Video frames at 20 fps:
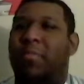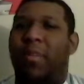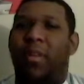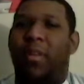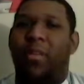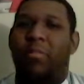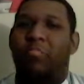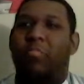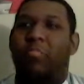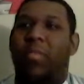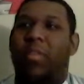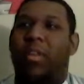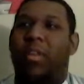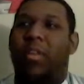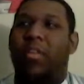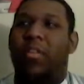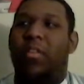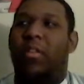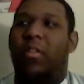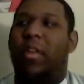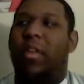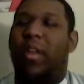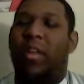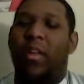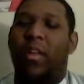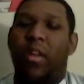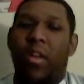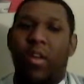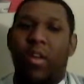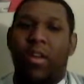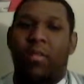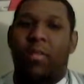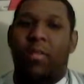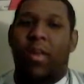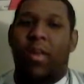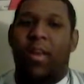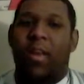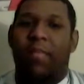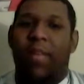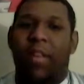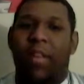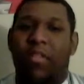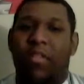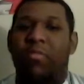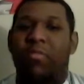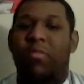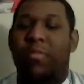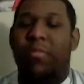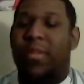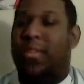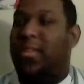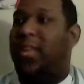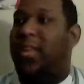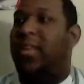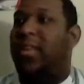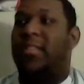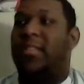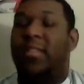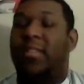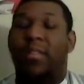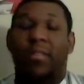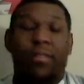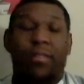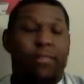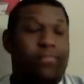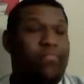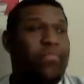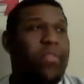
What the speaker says: but the Sergei is a living duel machine, so